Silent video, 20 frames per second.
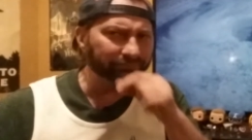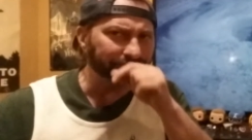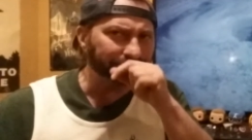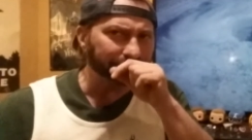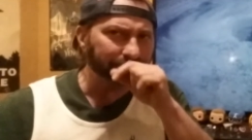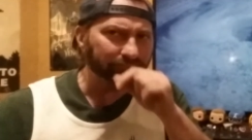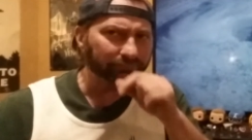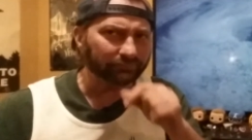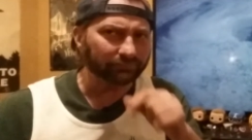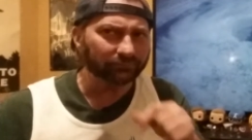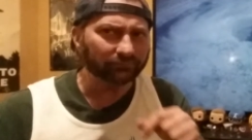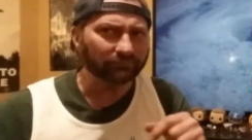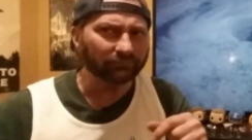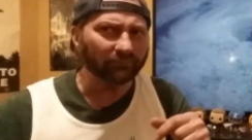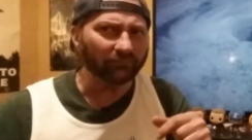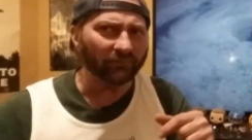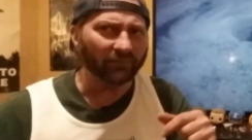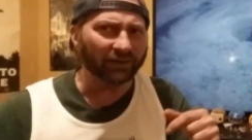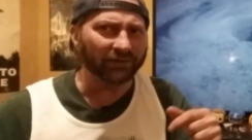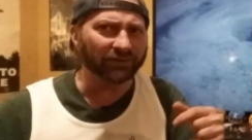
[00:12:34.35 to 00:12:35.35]
to
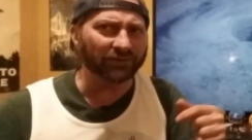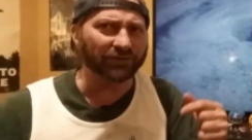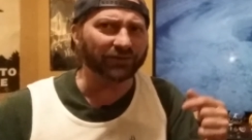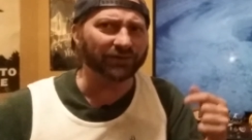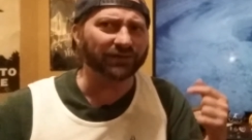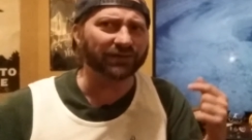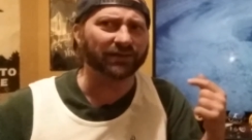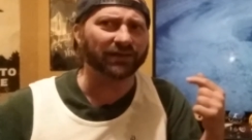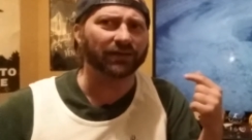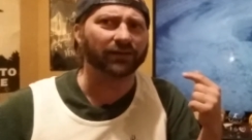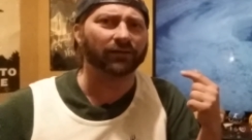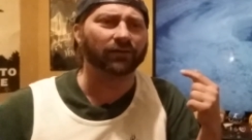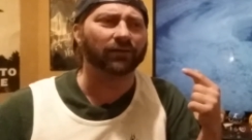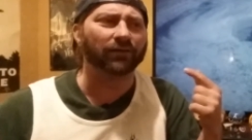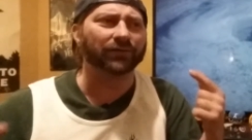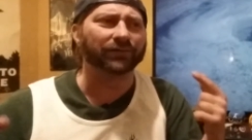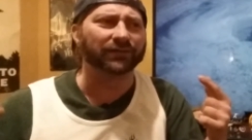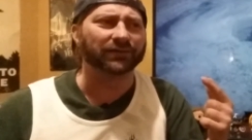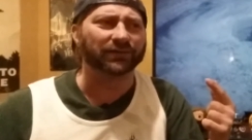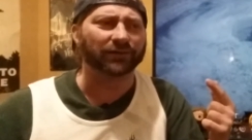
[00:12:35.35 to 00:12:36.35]
just seeing
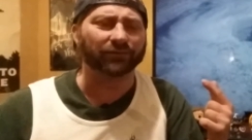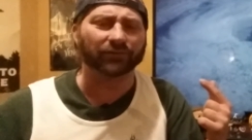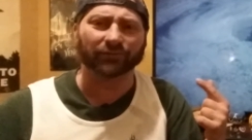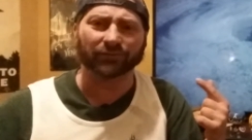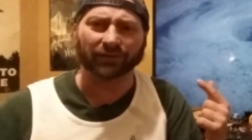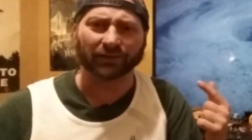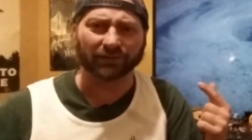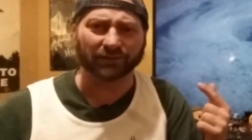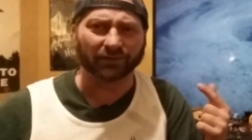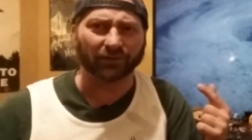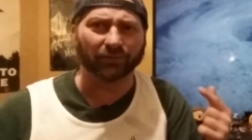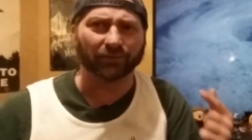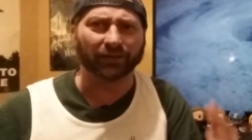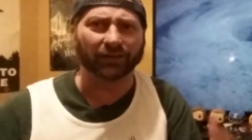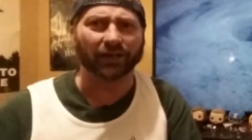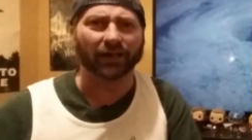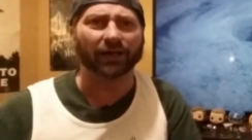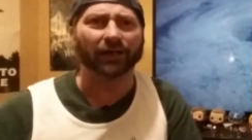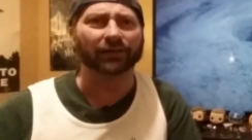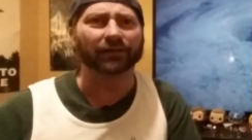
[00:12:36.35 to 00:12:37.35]
all these other things
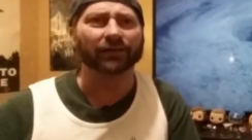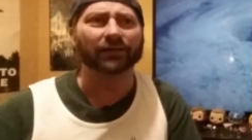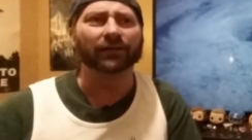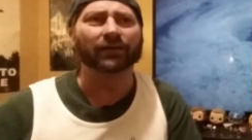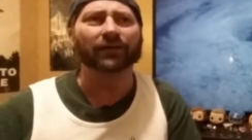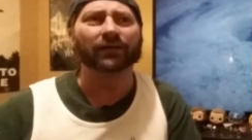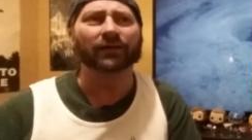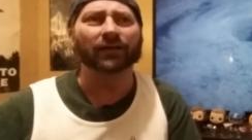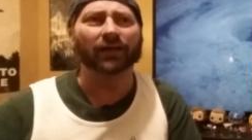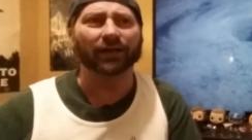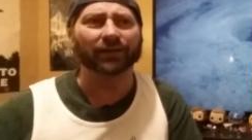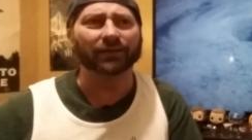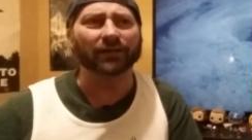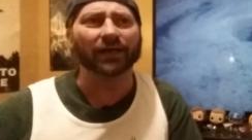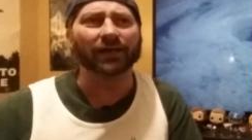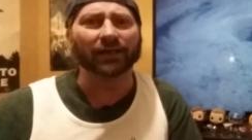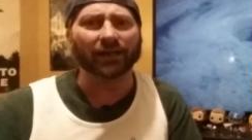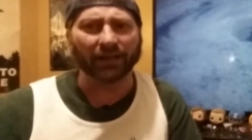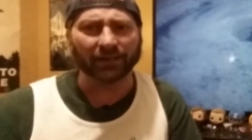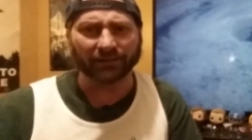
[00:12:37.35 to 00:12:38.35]
going on and
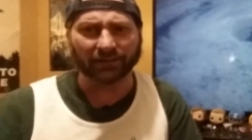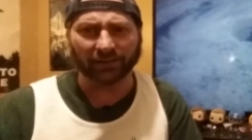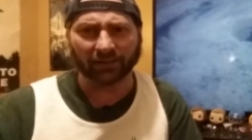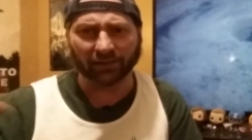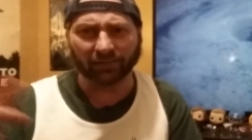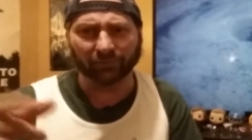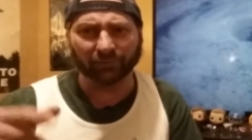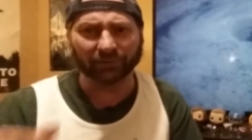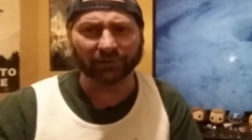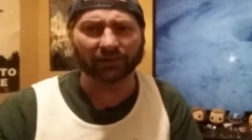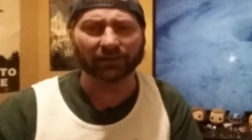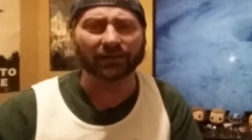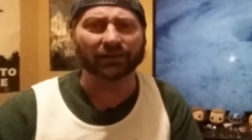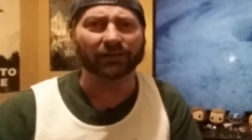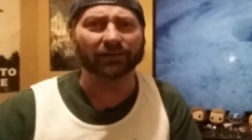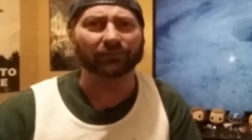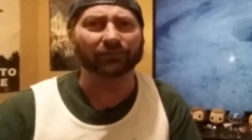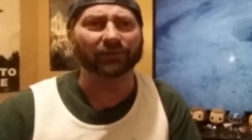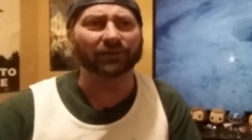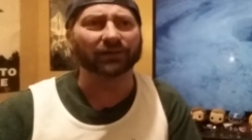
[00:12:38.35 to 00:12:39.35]
then ending it with the
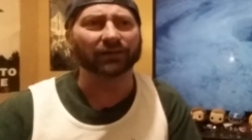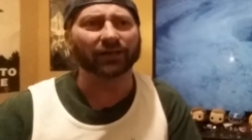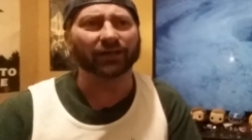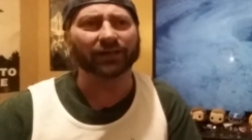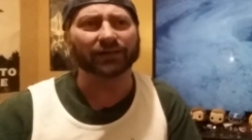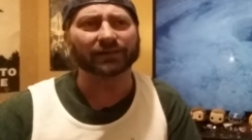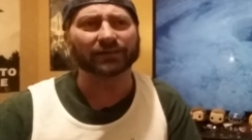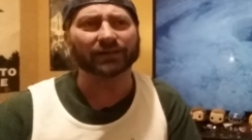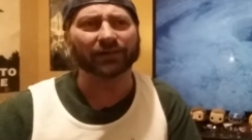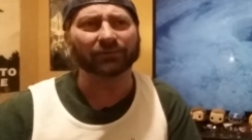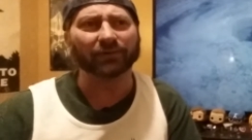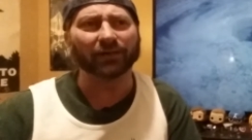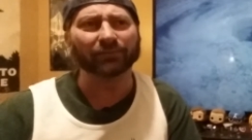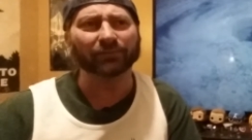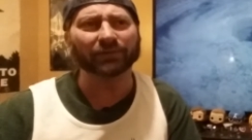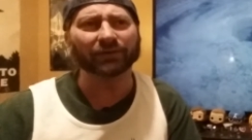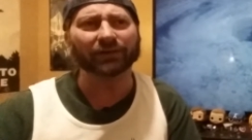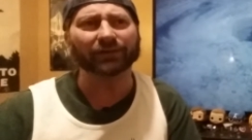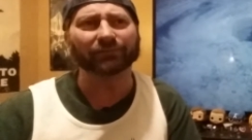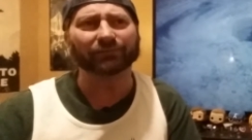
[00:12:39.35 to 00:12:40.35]
kid with the ice. I, I,
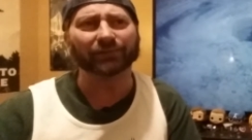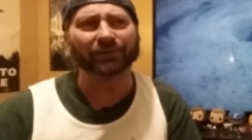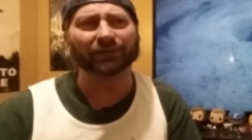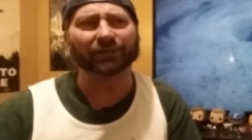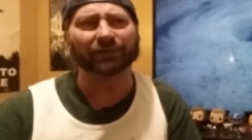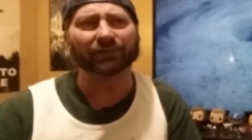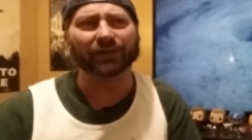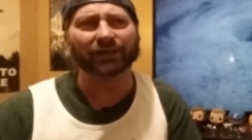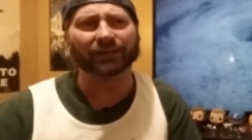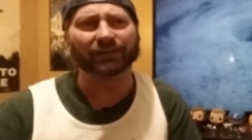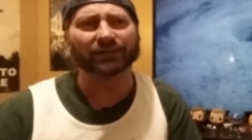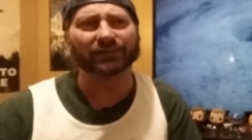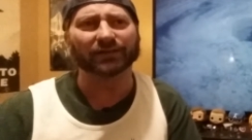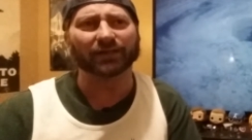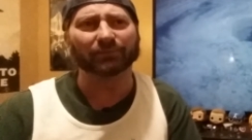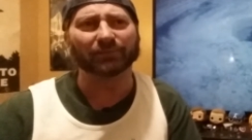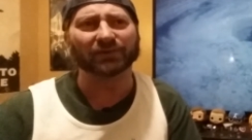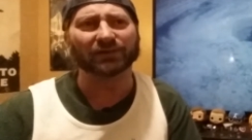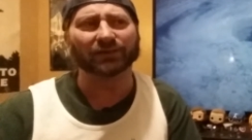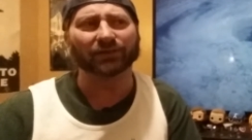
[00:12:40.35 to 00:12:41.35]
really, really like this
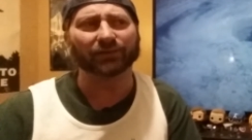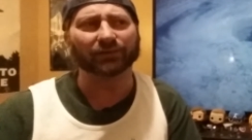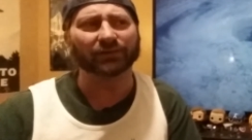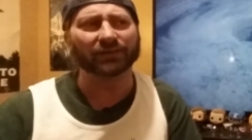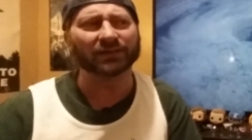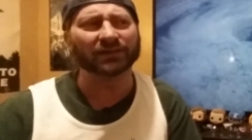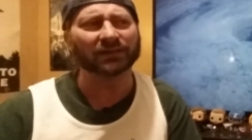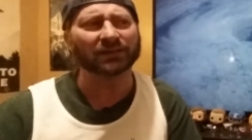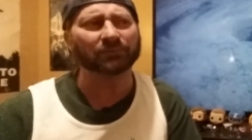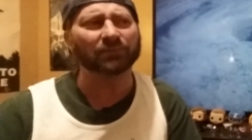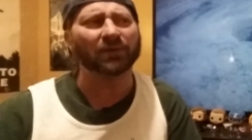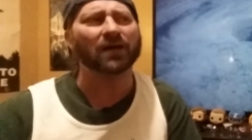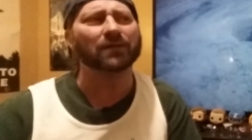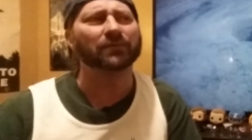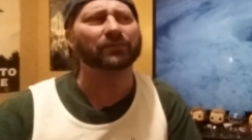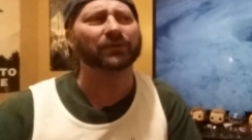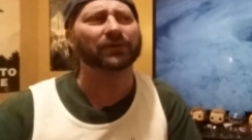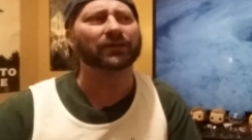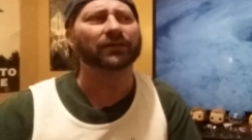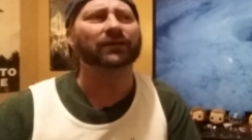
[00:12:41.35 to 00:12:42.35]
episode. This is
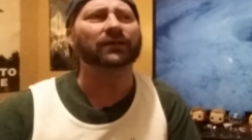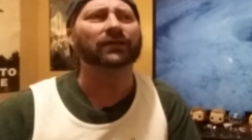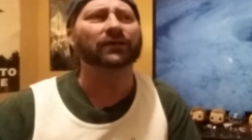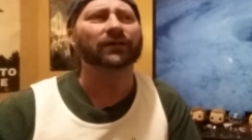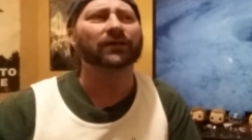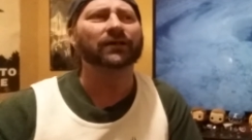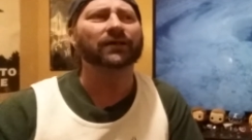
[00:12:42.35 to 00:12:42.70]
probably